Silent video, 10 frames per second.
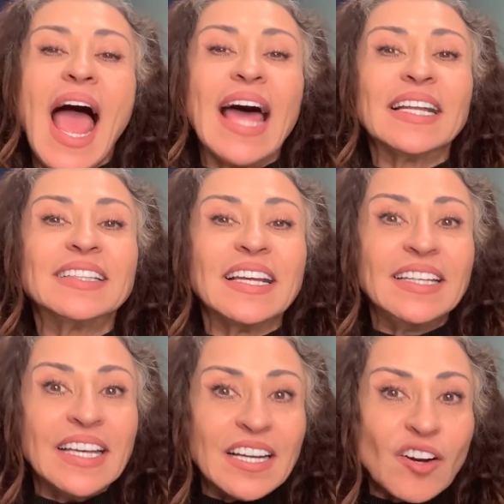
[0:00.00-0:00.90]
And at the
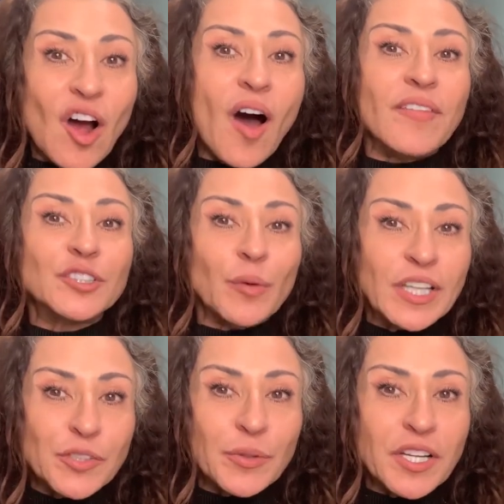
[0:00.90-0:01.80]
year of
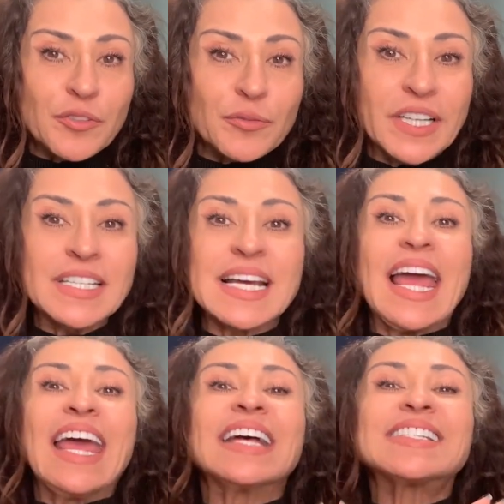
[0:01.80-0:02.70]
2023
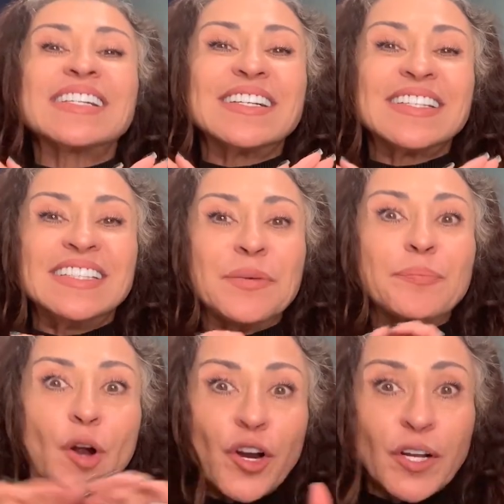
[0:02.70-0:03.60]
to answer the
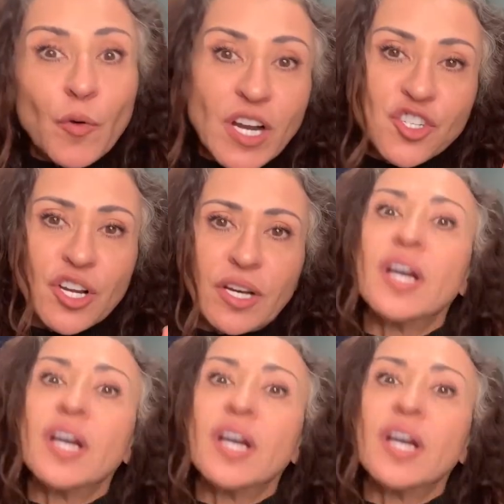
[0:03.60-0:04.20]
burning question,